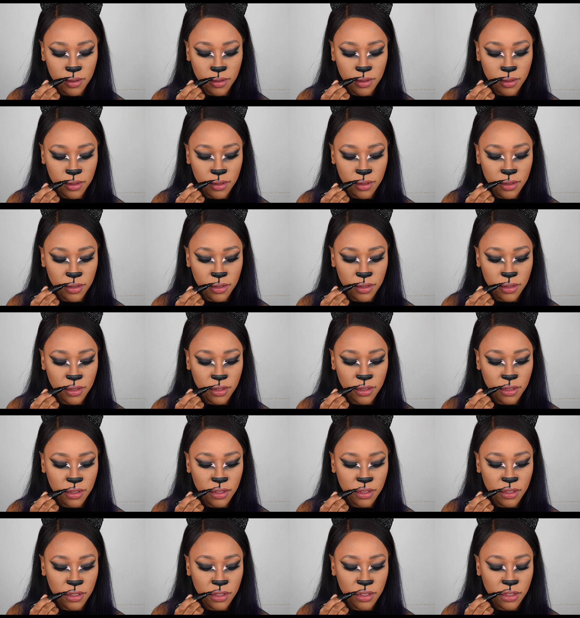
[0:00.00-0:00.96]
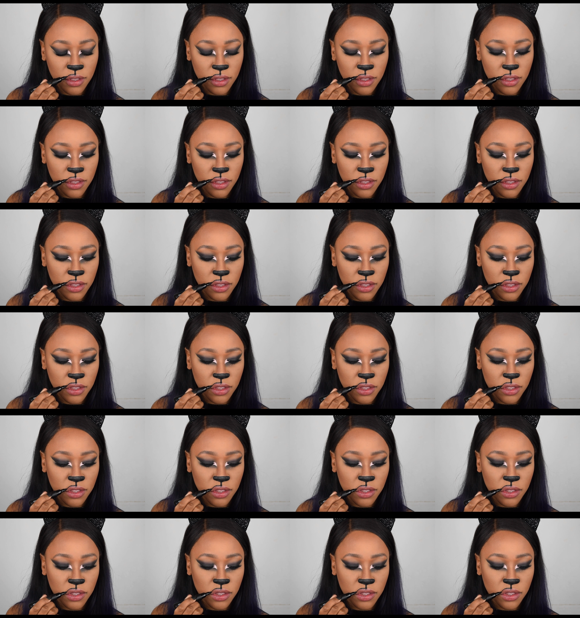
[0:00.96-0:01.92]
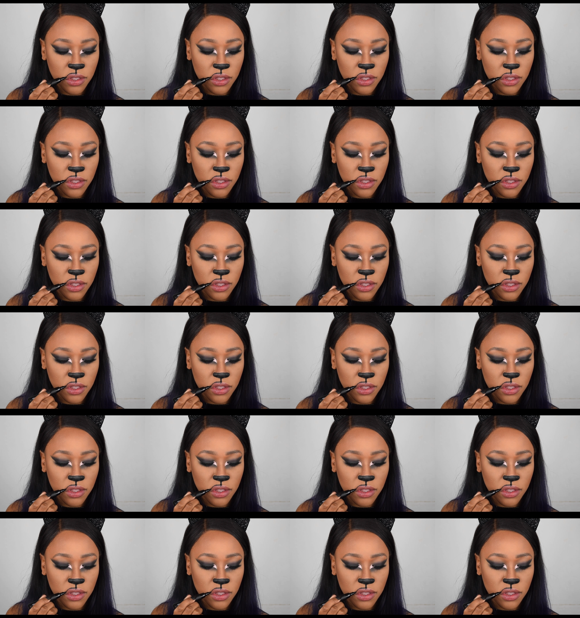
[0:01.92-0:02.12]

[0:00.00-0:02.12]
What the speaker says: (no one is talking)